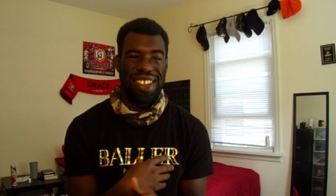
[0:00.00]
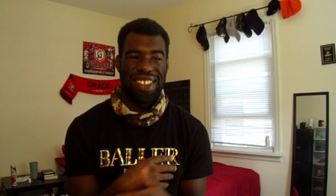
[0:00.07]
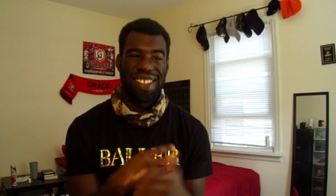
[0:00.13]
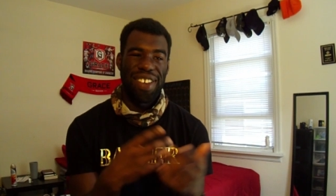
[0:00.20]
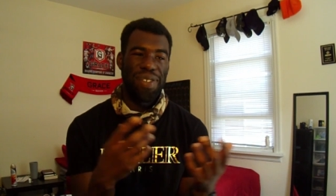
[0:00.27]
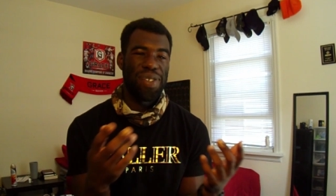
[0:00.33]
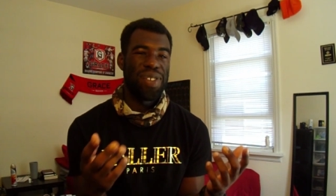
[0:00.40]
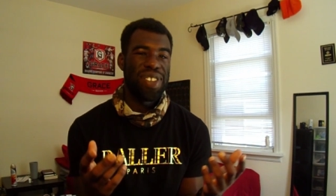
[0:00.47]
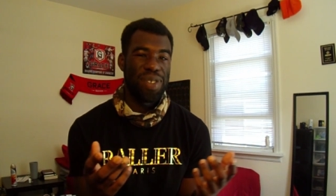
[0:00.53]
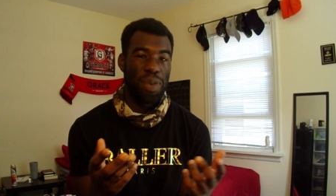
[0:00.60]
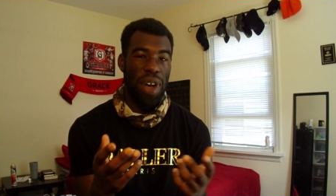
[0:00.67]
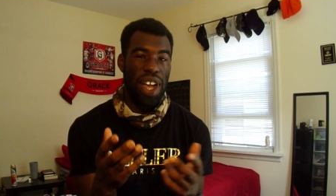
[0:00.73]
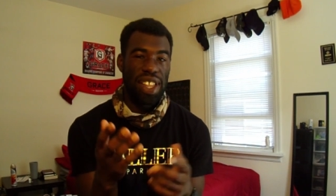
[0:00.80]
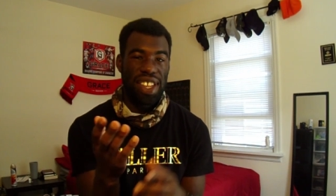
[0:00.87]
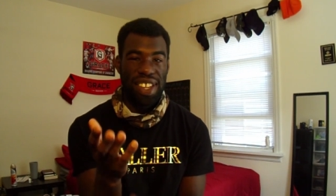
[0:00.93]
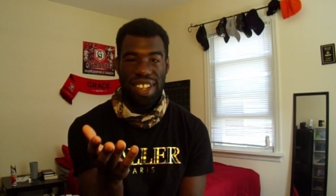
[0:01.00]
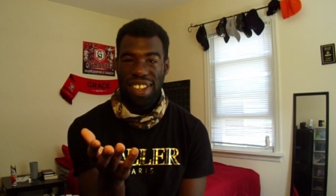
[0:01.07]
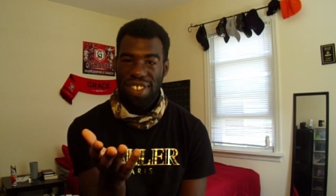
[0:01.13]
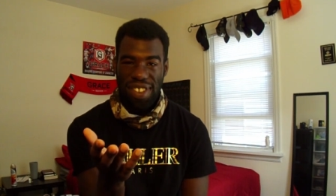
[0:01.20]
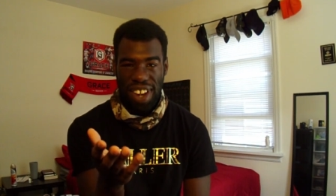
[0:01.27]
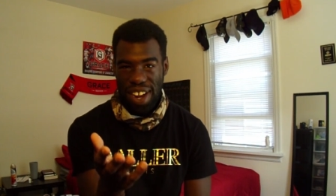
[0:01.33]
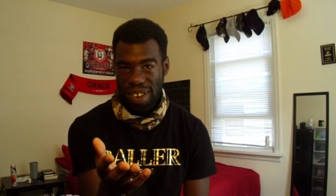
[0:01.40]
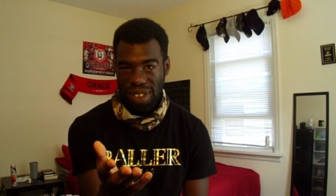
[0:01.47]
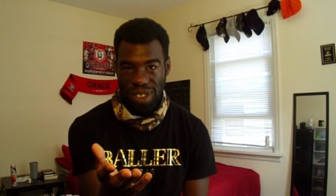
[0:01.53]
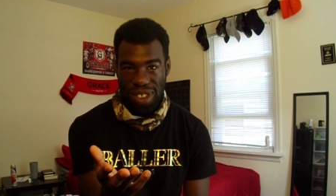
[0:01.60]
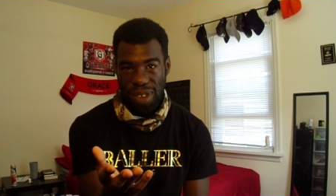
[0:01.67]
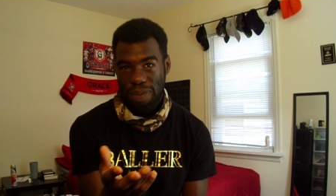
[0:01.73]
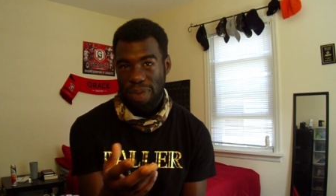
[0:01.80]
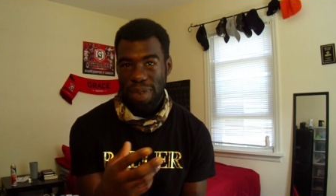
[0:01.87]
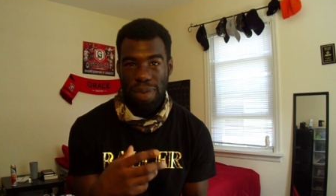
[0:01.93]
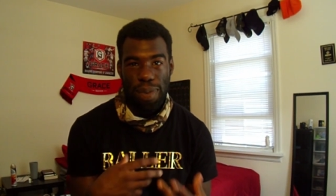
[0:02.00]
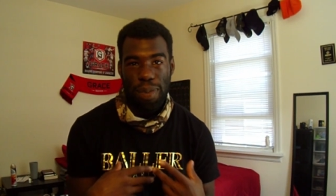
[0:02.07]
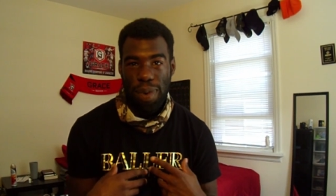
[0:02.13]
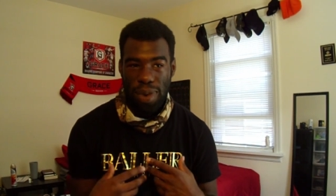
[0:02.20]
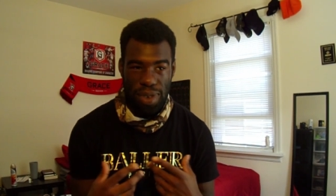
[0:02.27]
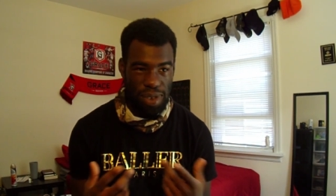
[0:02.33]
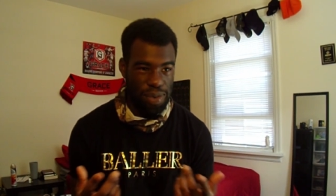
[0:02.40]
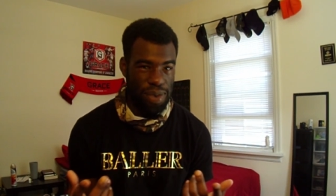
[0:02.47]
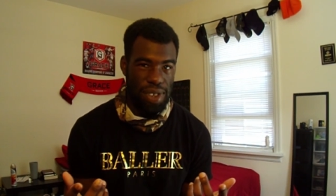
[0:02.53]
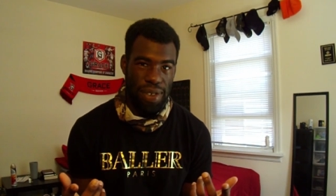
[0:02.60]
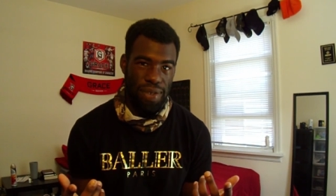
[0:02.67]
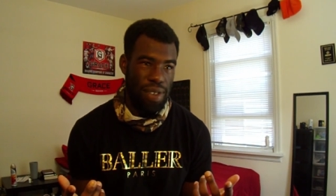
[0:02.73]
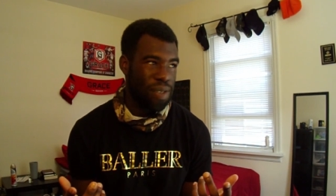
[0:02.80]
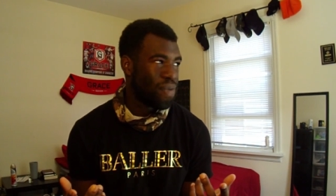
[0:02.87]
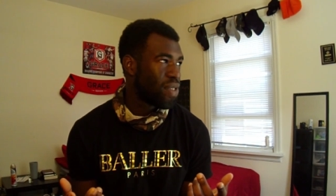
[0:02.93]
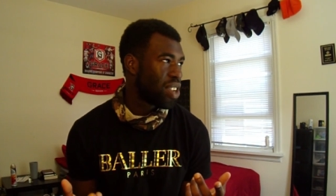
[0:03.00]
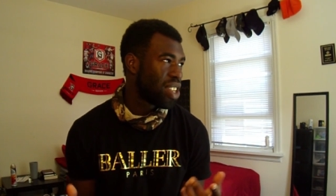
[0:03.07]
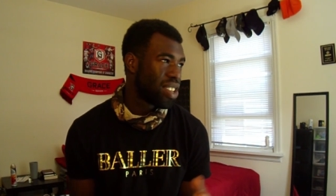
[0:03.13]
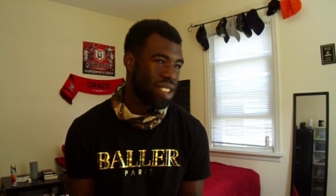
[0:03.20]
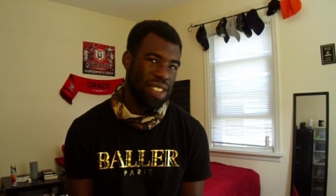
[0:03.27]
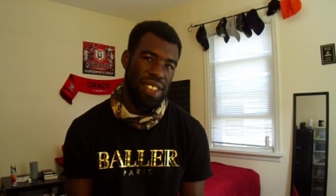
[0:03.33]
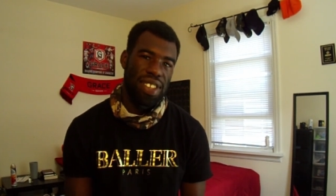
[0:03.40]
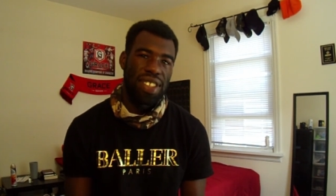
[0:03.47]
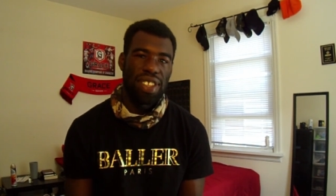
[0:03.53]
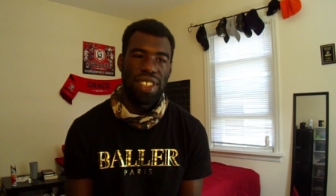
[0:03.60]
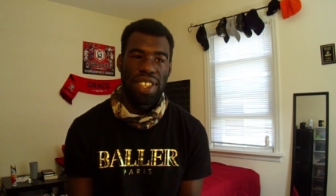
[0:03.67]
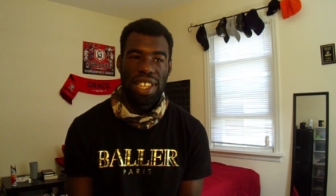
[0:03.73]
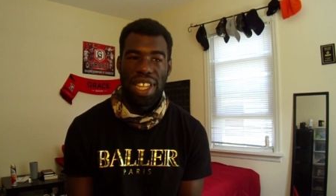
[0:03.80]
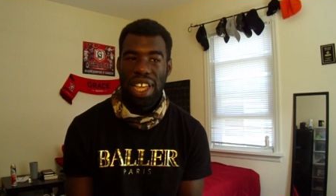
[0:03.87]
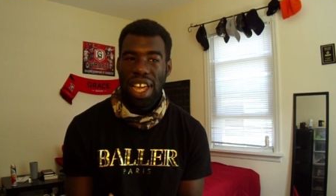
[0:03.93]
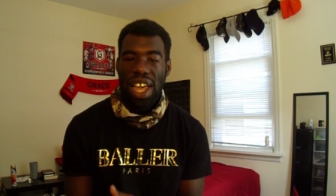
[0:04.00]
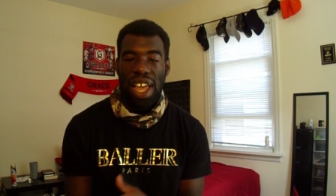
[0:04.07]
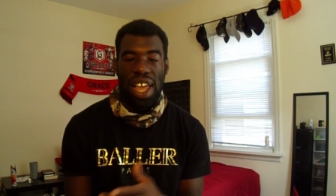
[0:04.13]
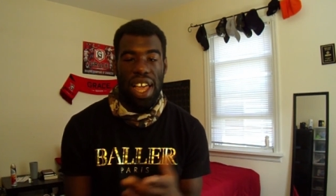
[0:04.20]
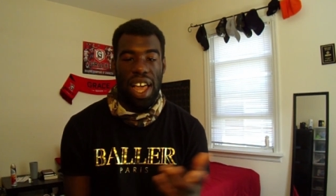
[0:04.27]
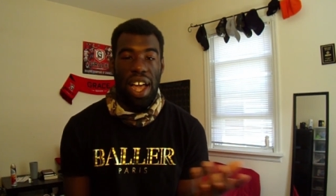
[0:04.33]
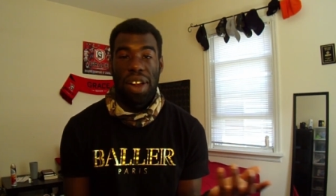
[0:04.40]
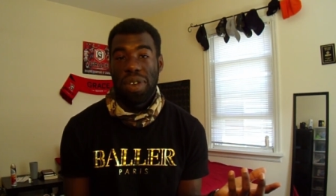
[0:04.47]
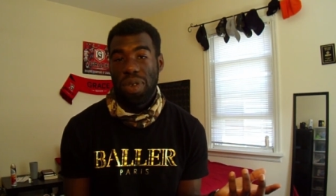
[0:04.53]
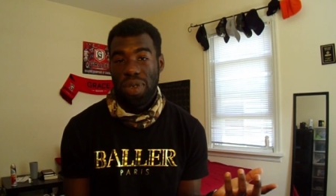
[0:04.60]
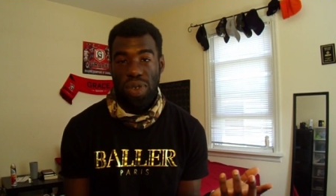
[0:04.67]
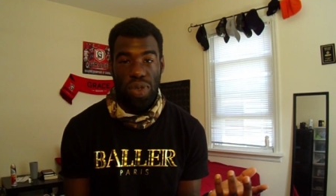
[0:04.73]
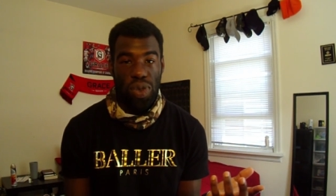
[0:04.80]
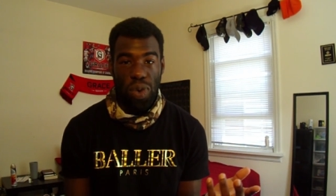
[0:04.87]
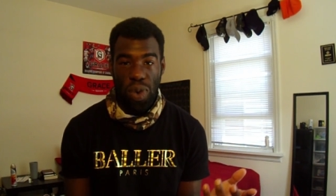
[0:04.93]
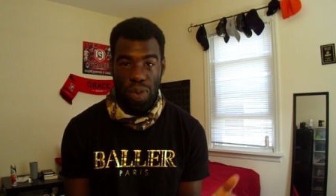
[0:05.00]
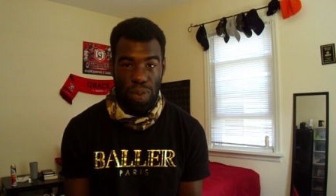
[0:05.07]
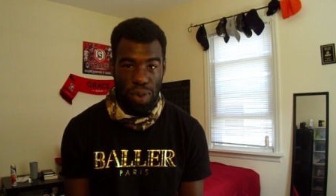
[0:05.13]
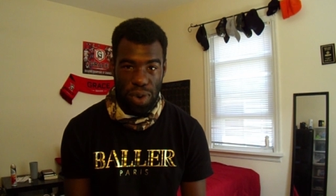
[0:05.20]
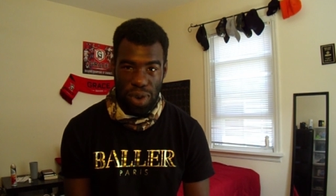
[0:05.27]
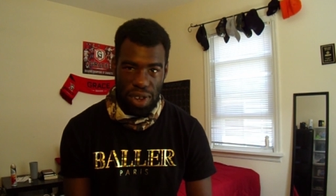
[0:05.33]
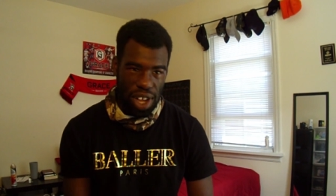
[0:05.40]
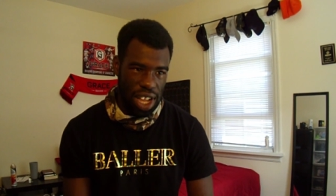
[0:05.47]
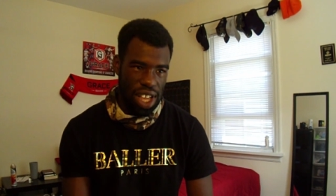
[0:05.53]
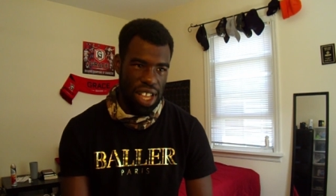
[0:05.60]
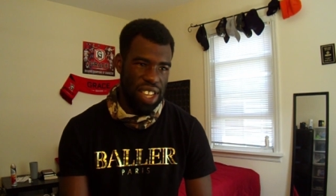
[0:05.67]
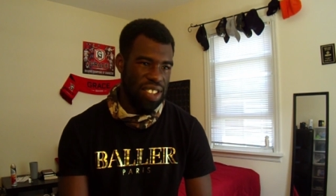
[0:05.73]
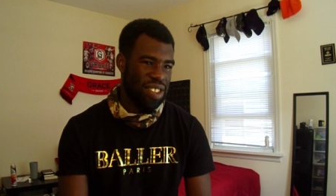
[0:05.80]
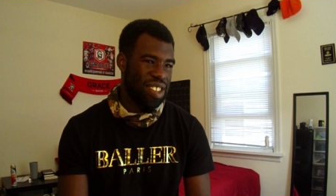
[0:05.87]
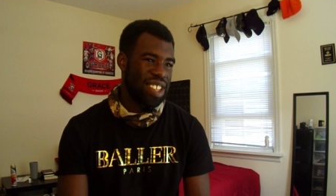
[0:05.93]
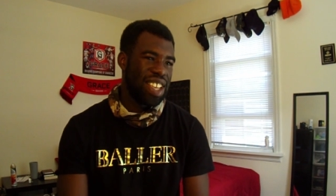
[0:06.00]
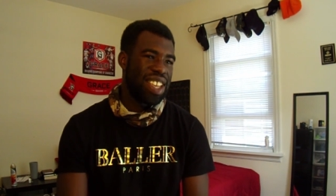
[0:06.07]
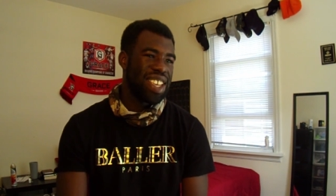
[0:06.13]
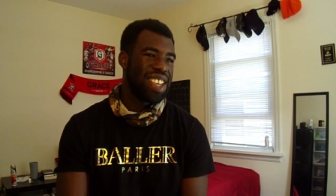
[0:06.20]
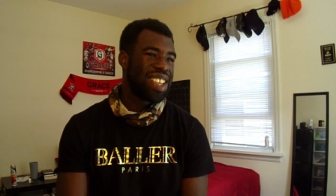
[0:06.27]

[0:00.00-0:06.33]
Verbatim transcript: There's another reason why I did this channel to maybe build some self-confidence and I don't know, to talk more, I guess.